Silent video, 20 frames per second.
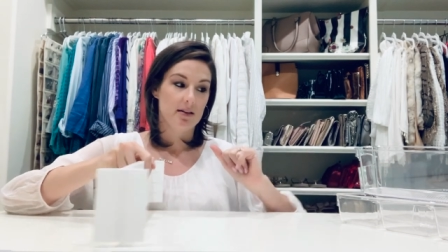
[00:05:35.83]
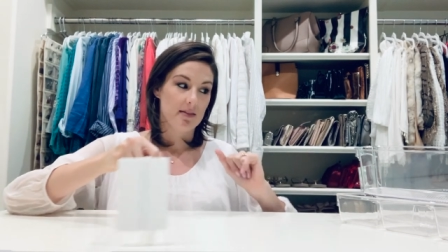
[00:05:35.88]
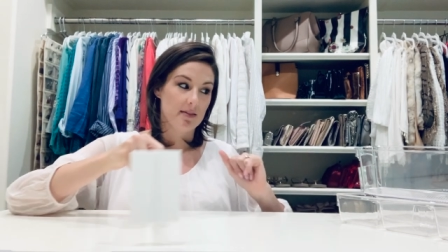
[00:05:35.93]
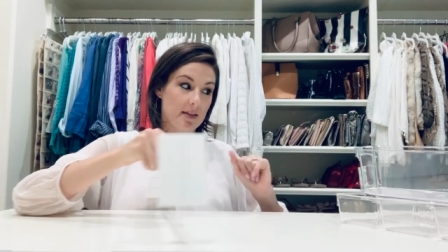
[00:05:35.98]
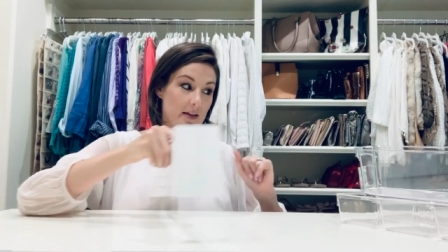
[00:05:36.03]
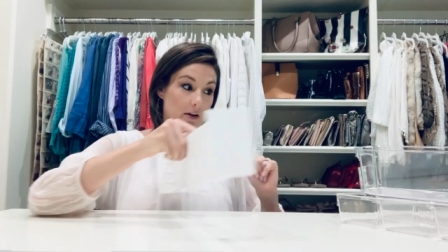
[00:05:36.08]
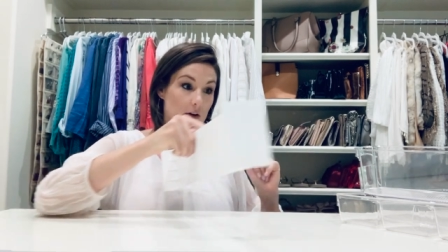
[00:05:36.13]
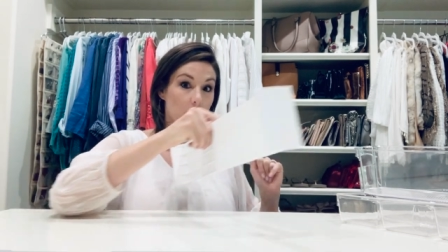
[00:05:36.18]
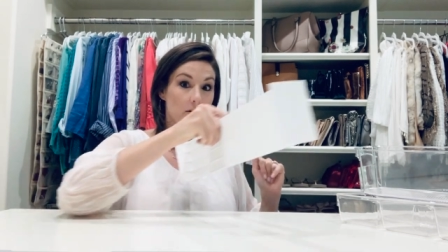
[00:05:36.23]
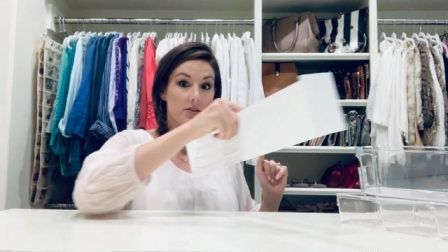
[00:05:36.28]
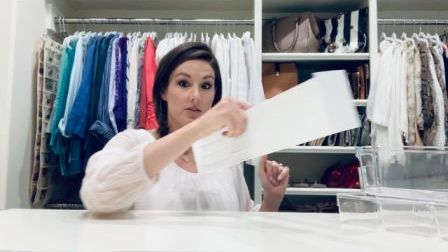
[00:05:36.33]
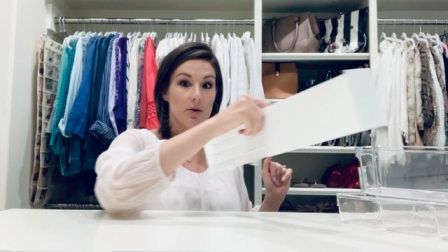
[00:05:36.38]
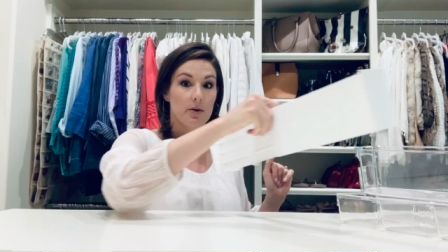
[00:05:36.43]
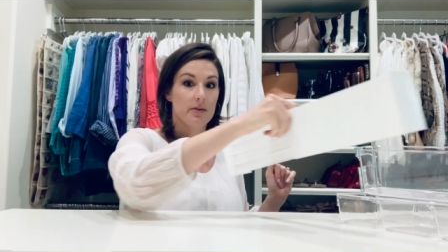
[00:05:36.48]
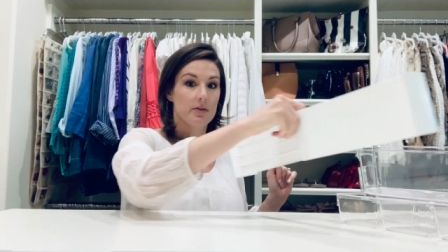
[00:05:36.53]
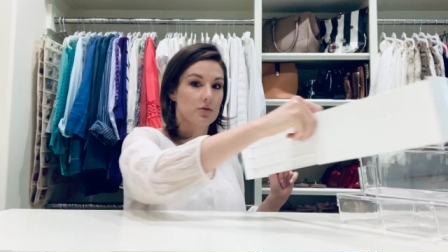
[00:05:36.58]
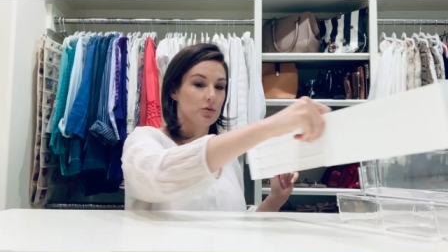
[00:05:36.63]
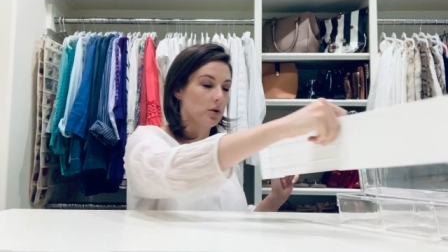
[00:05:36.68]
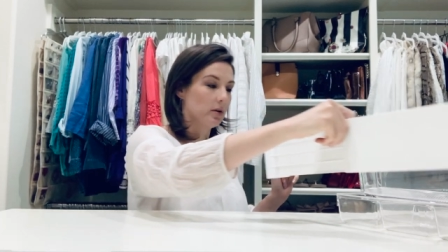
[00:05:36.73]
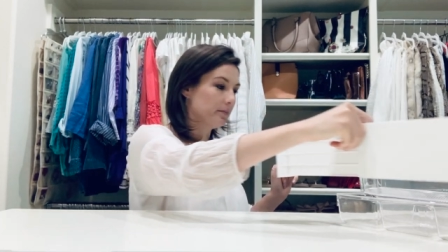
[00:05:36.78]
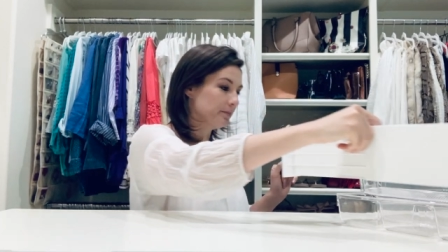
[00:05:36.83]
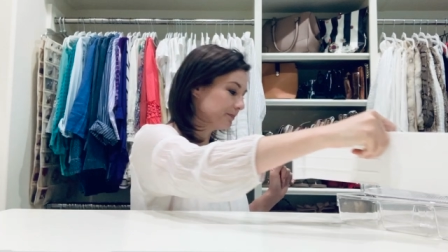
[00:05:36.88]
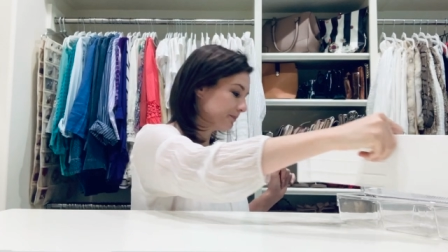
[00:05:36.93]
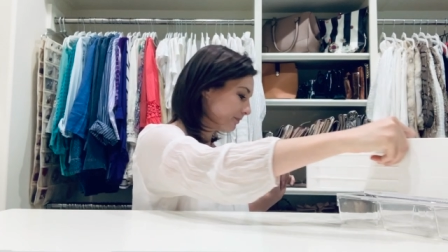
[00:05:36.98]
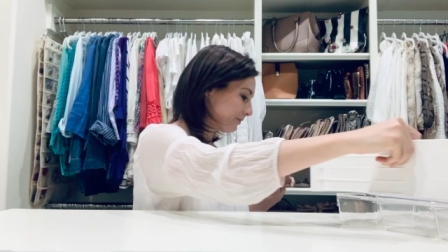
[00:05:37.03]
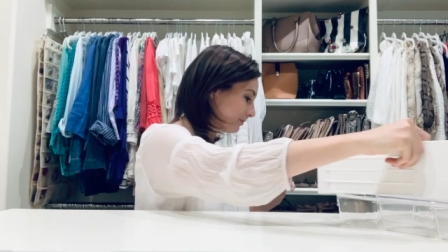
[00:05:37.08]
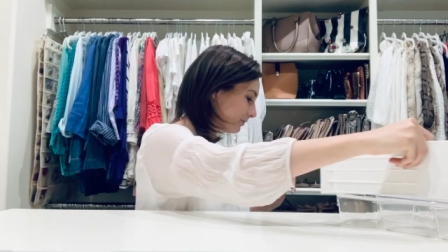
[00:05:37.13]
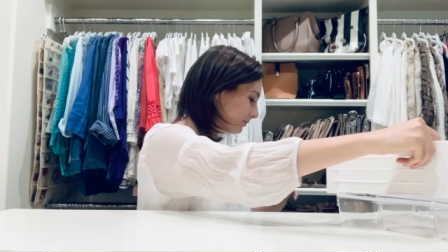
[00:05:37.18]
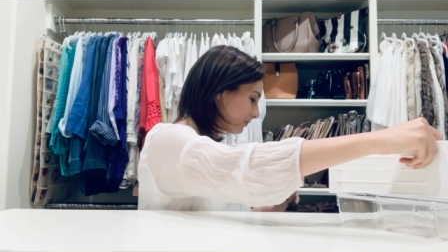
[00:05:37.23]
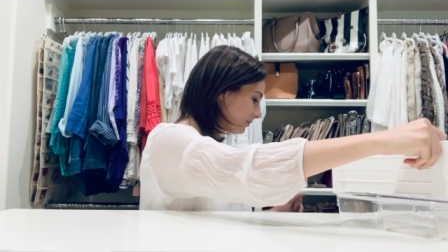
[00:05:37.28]
that are also in the drawer.
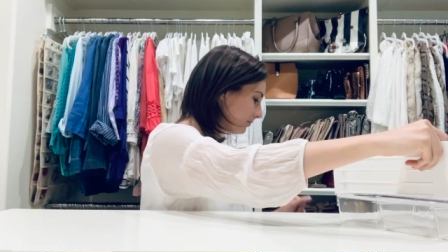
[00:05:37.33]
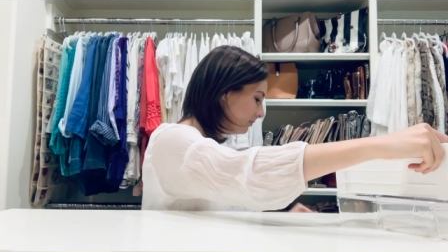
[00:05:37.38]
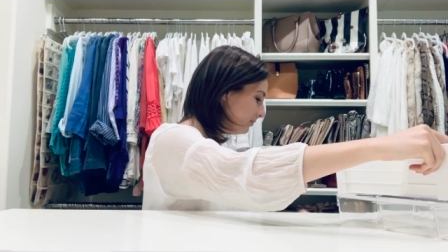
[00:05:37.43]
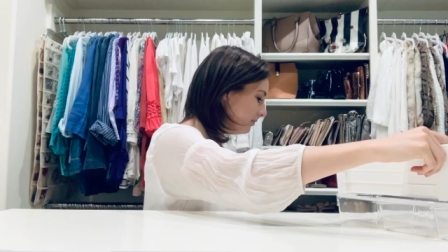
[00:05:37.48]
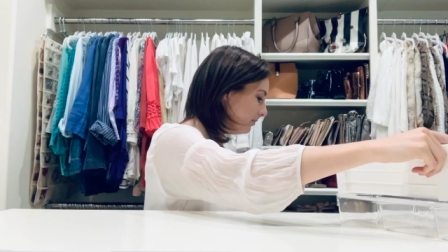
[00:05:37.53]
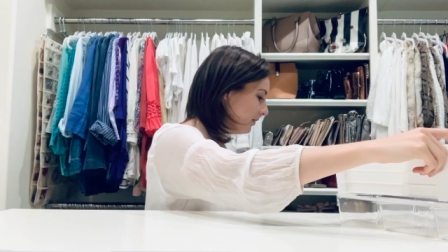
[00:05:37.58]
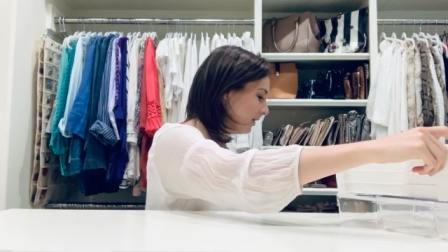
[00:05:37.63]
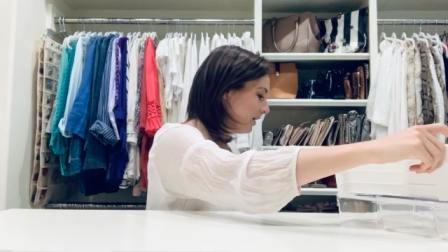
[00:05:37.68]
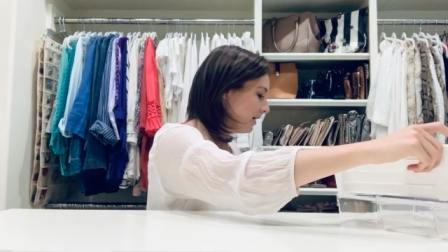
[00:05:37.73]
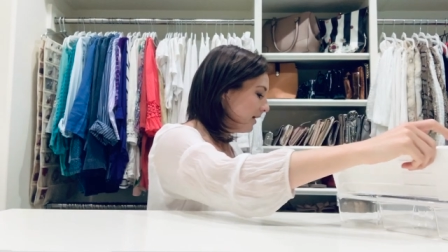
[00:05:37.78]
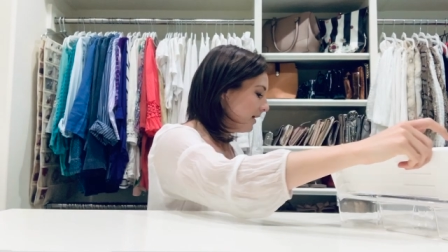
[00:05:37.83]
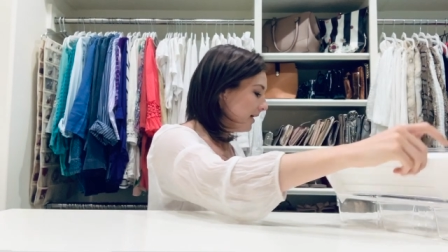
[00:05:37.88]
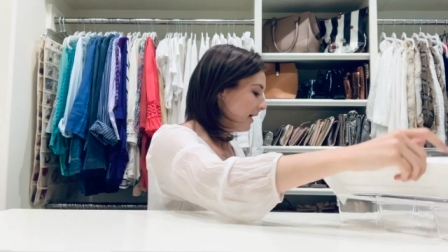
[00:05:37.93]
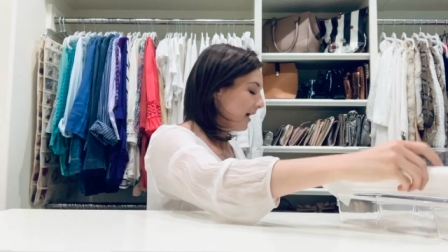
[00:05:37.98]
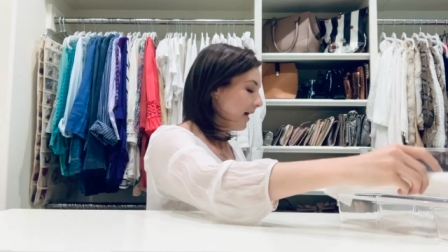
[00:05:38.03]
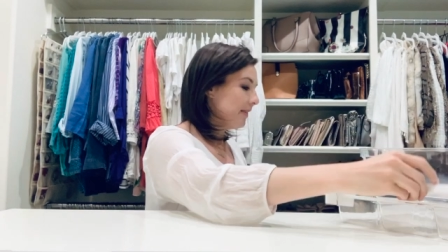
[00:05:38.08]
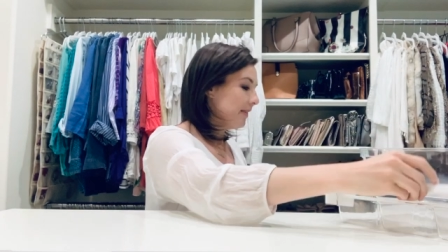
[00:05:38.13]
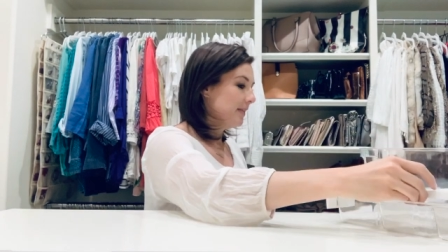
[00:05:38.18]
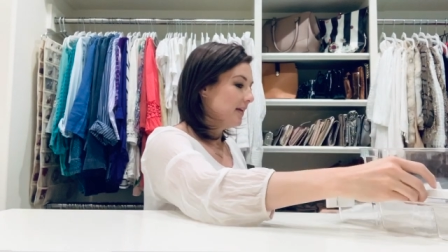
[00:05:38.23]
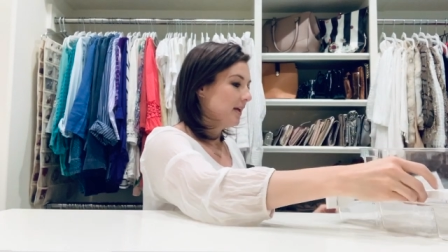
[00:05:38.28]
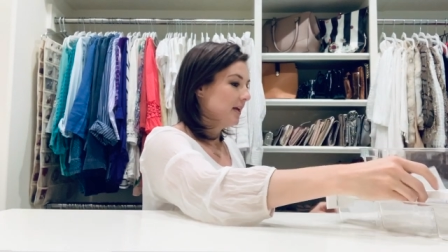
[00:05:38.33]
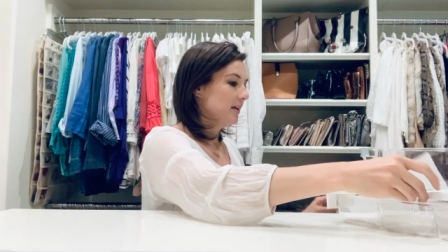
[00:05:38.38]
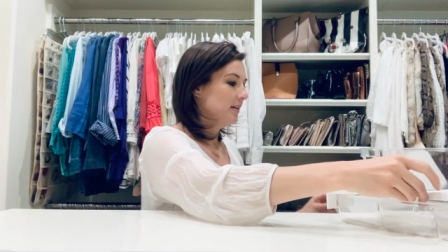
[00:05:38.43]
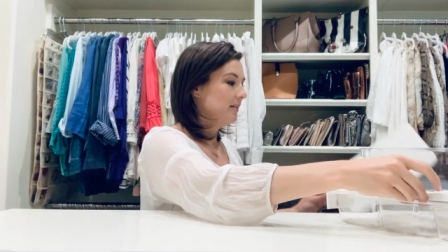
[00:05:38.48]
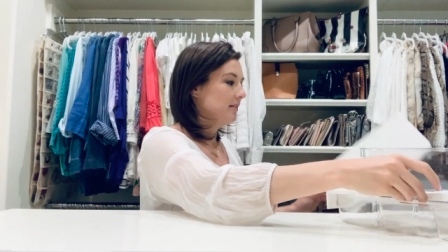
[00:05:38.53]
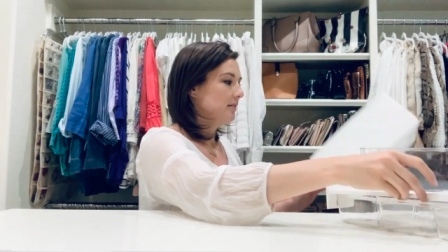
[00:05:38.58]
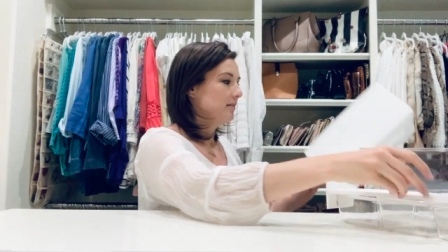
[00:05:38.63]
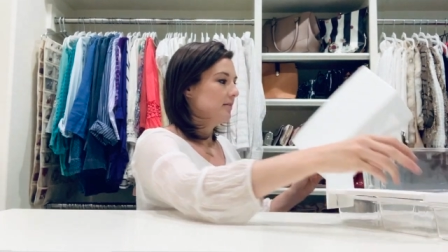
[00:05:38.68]
And then